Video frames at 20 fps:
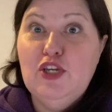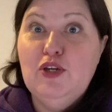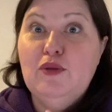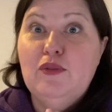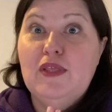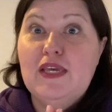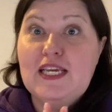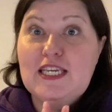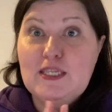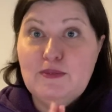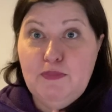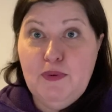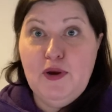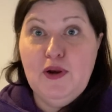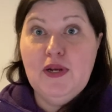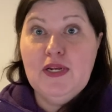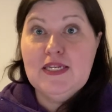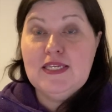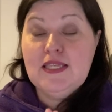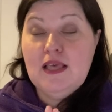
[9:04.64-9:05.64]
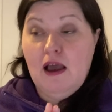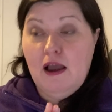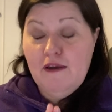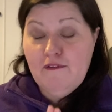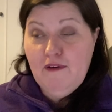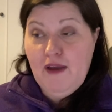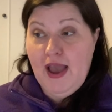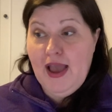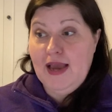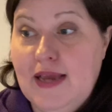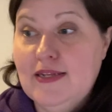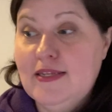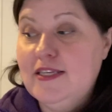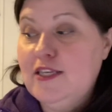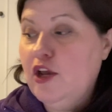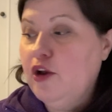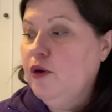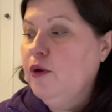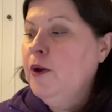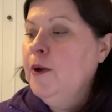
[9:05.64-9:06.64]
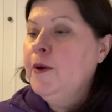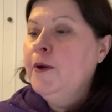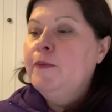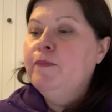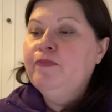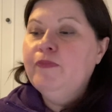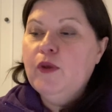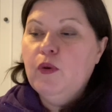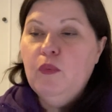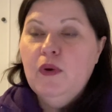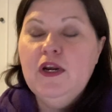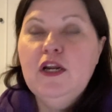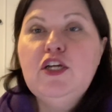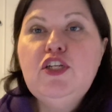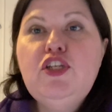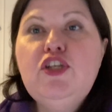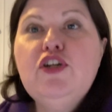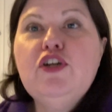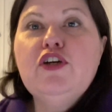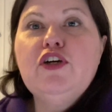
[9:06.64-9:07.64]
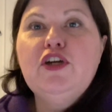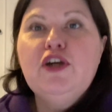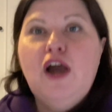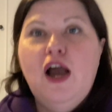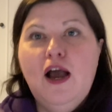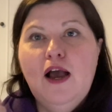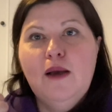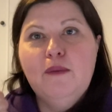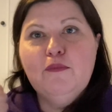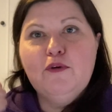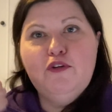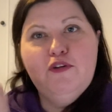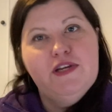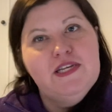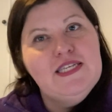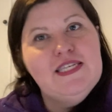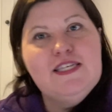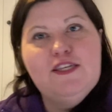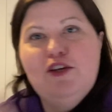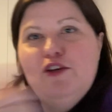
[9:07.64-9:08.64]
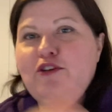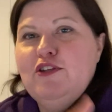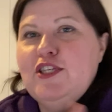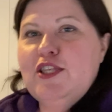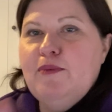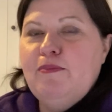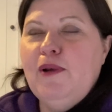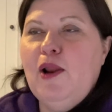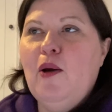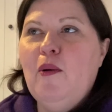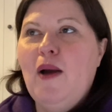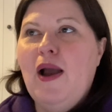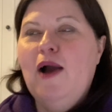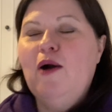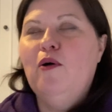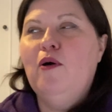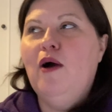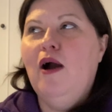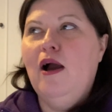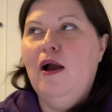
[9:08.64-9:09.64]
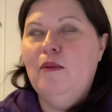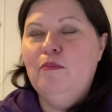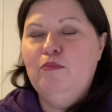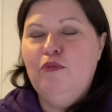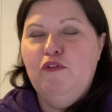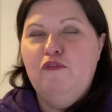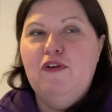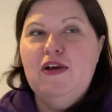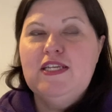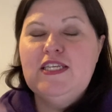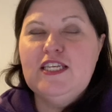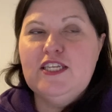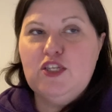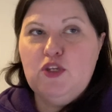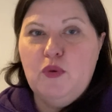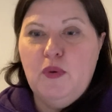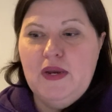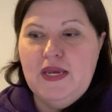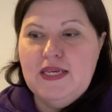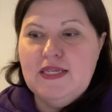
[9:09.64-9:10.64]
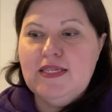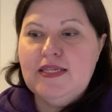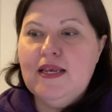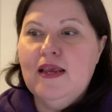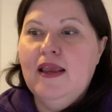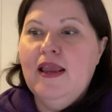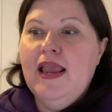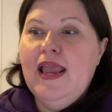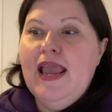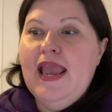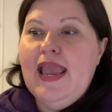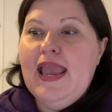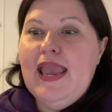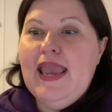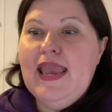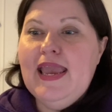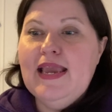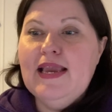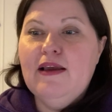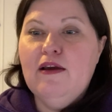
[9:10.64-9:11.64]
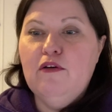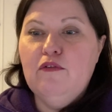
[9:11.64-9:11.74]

you the experience that I've had so when I took um, Chris who's the blowout um, professor's quiz it